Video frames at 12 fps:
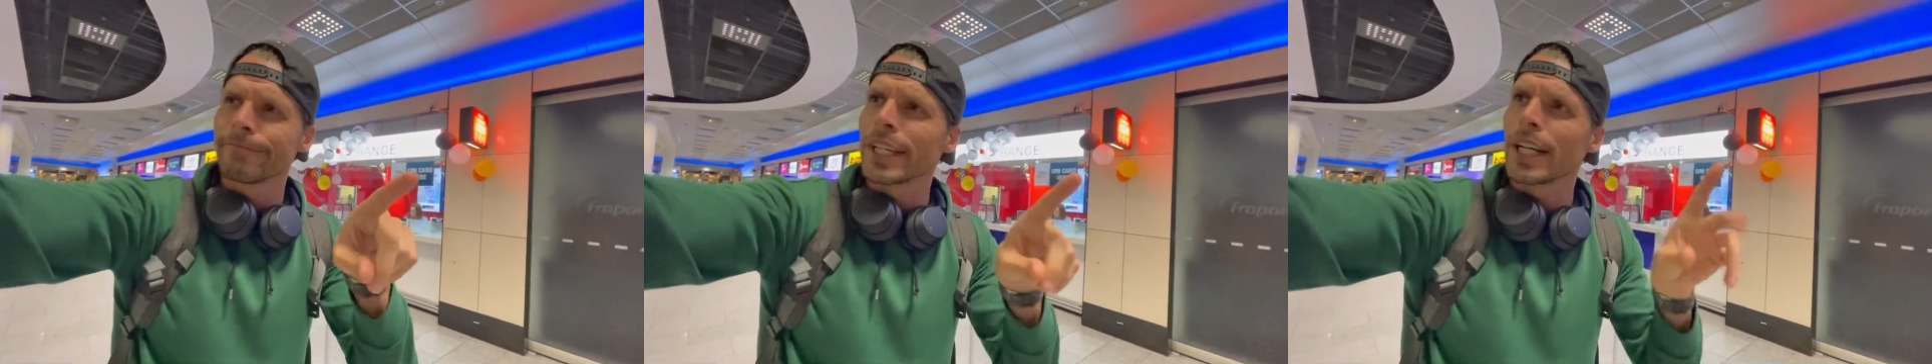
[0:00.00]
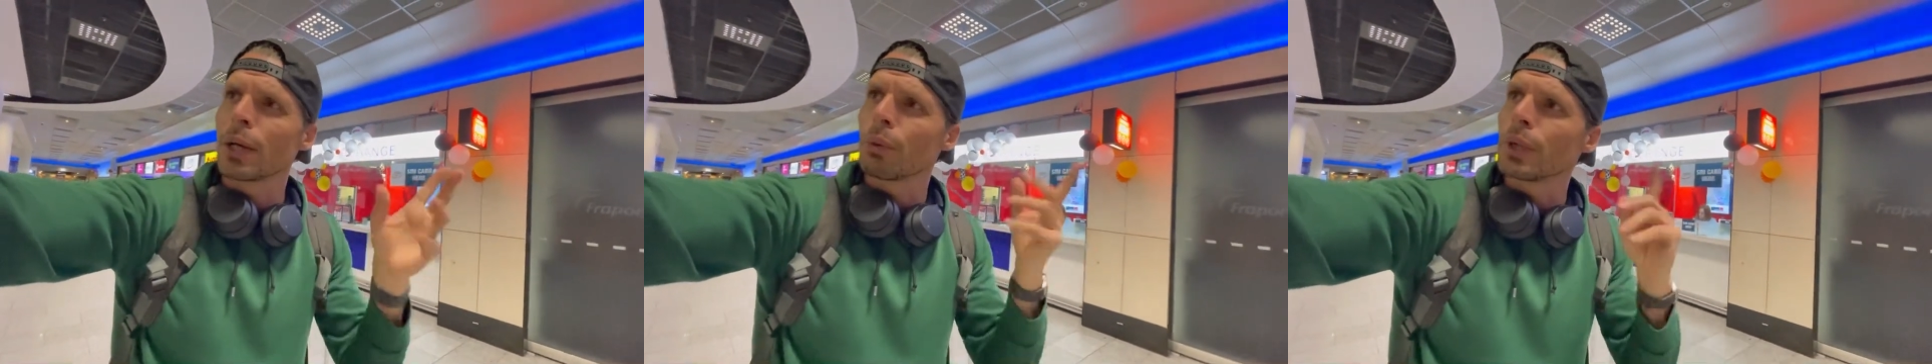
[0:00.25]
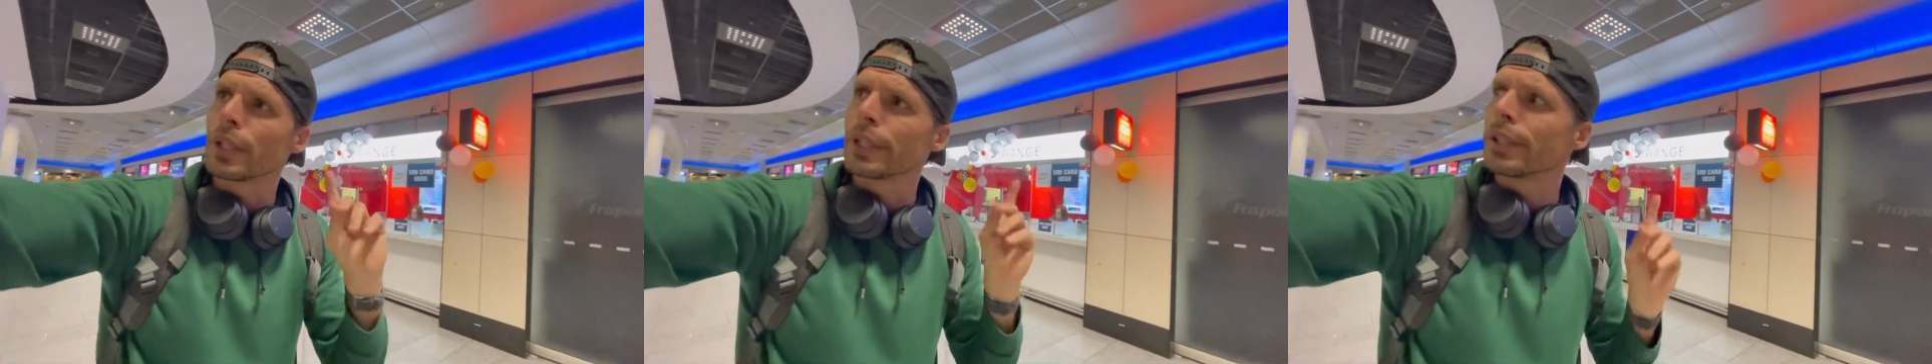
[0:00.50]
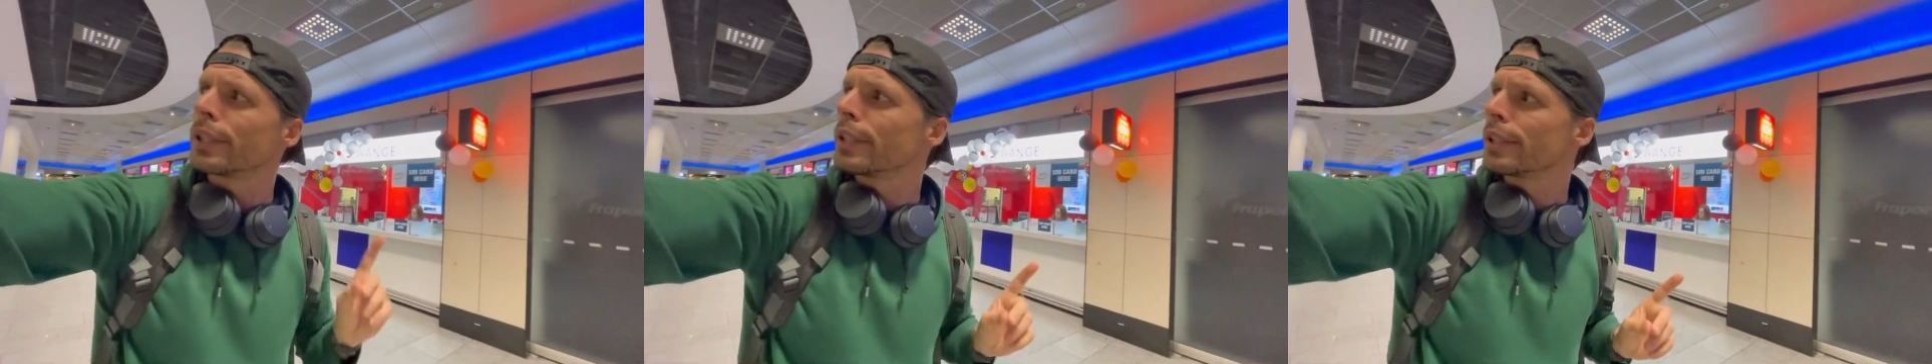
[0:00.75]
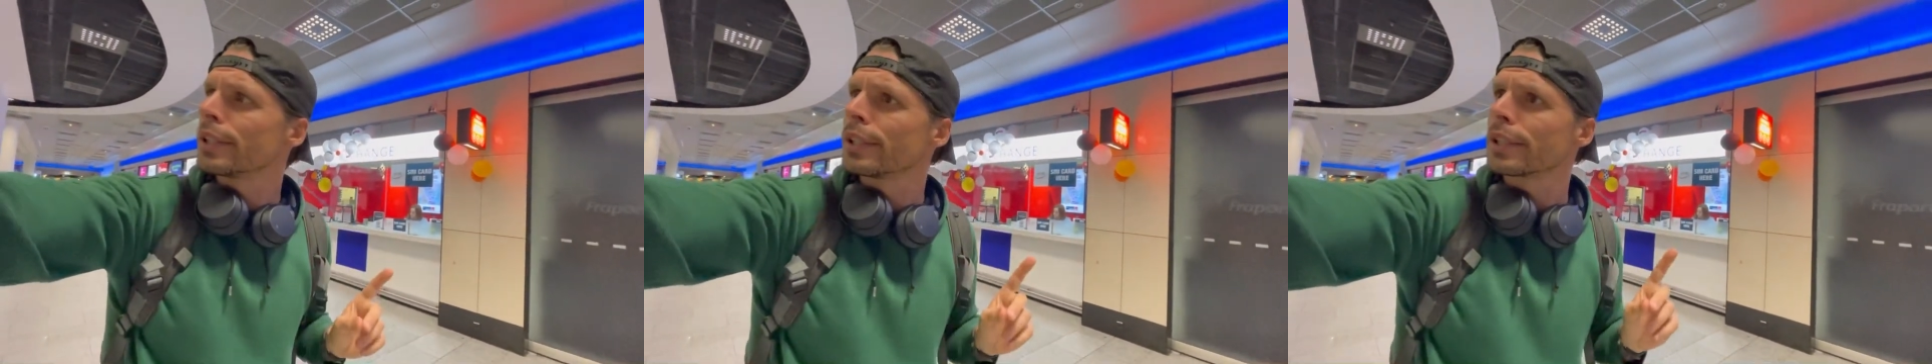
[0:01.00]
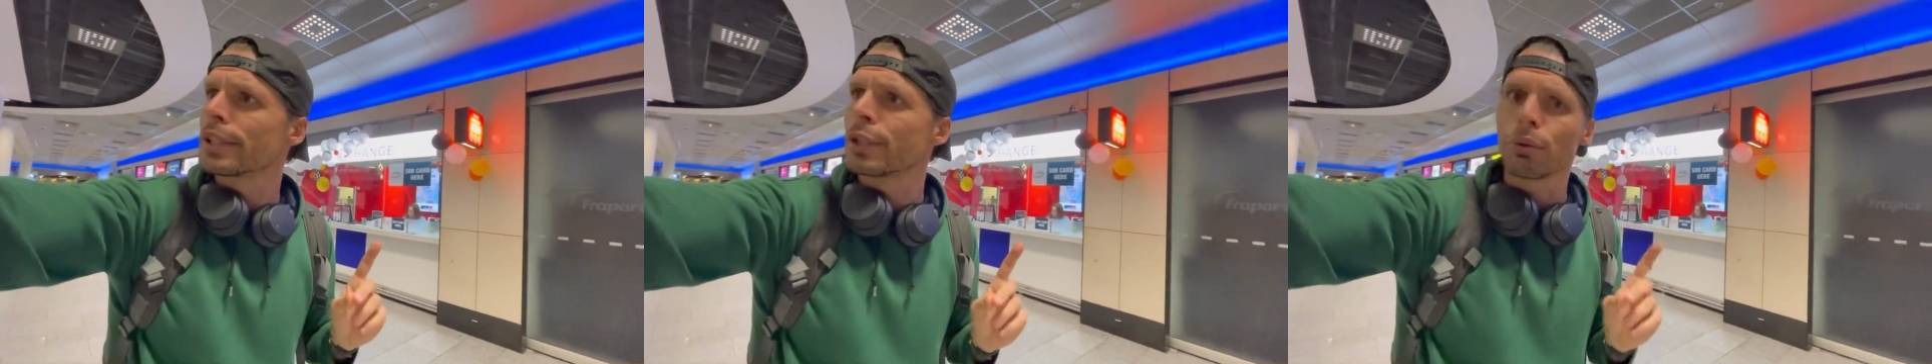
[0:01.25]
I
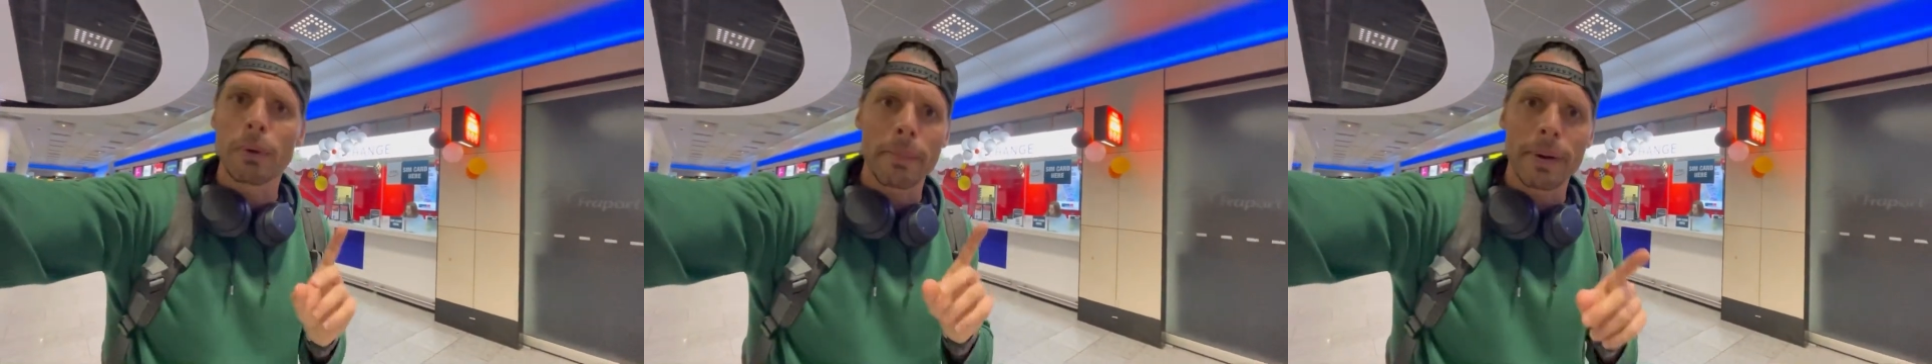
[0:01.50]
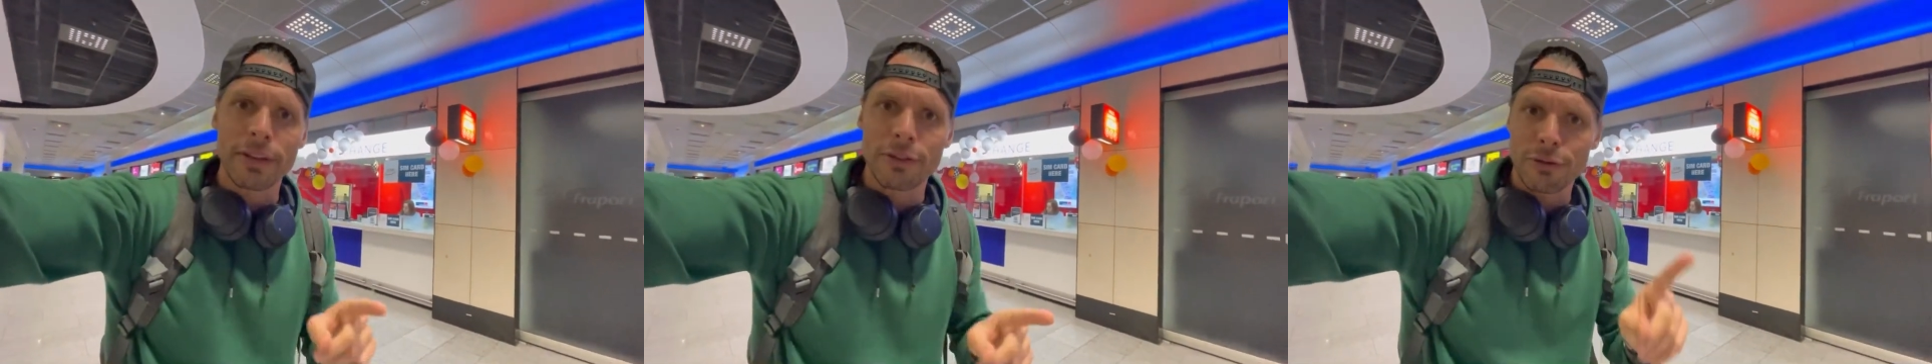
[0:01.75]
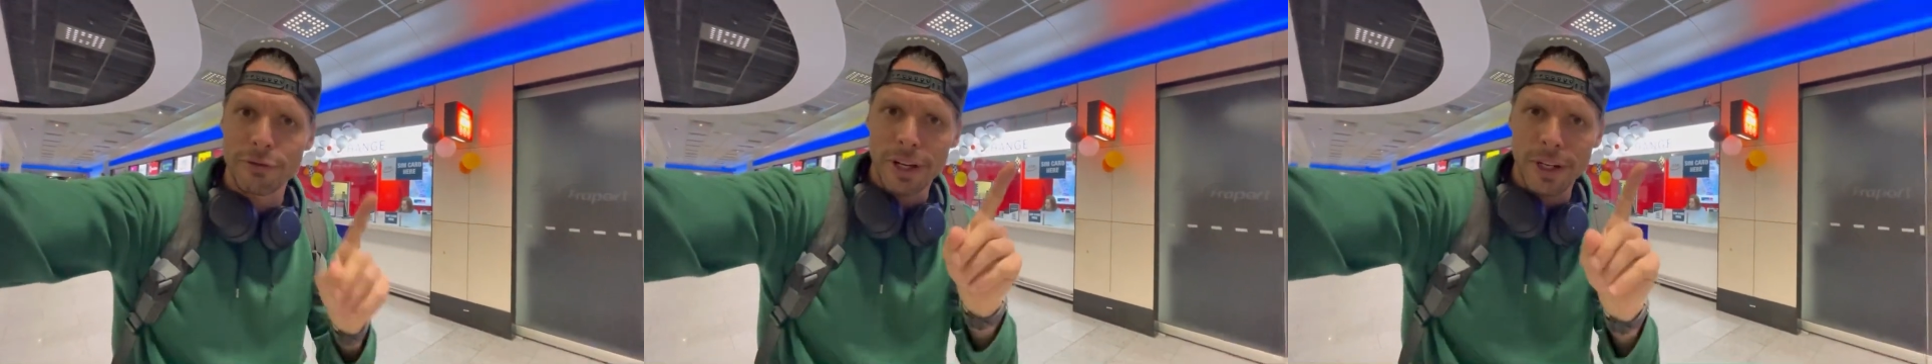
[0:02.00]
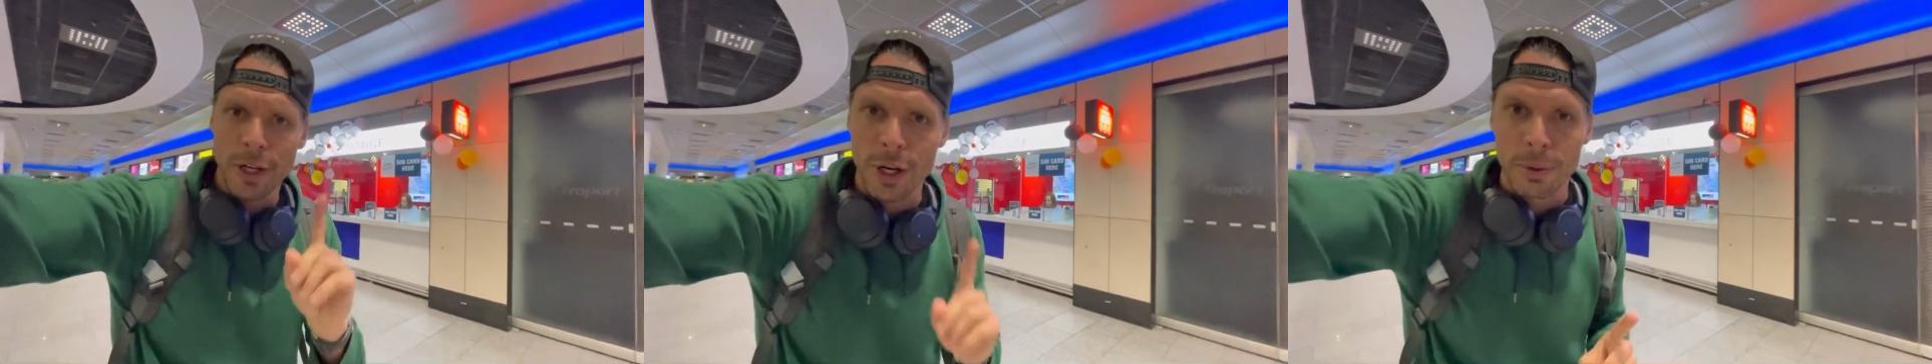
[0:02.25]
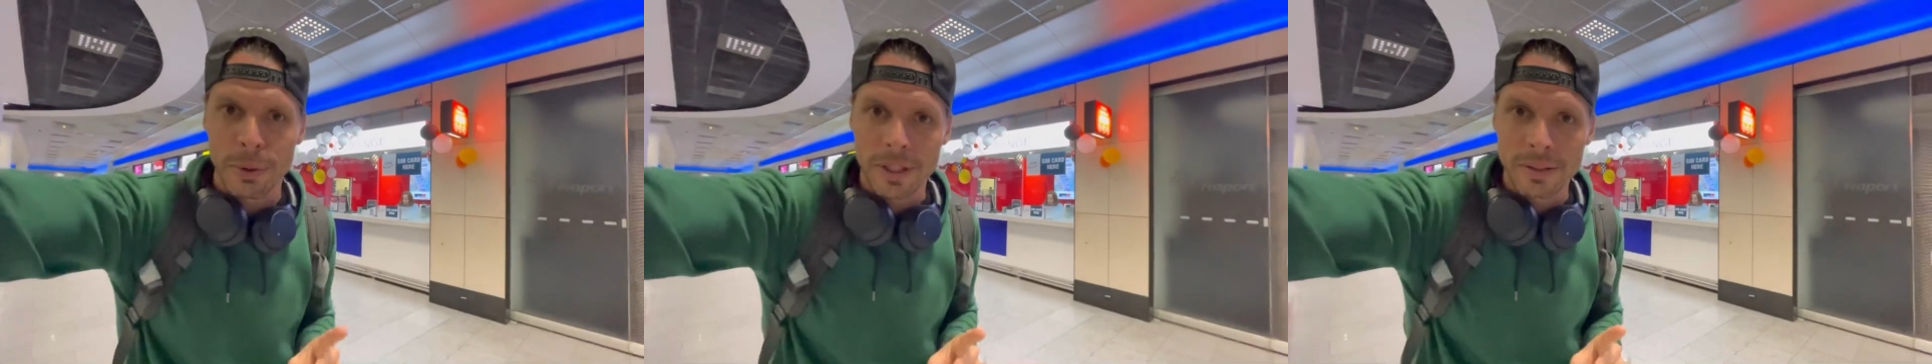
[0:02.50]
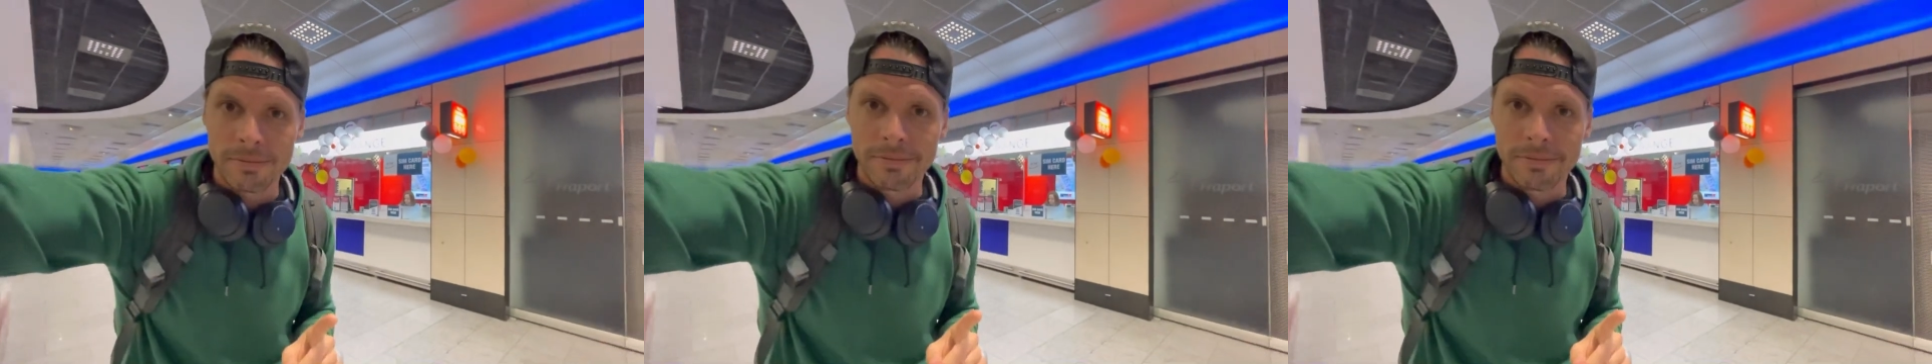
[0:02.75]
will do my best to find another one.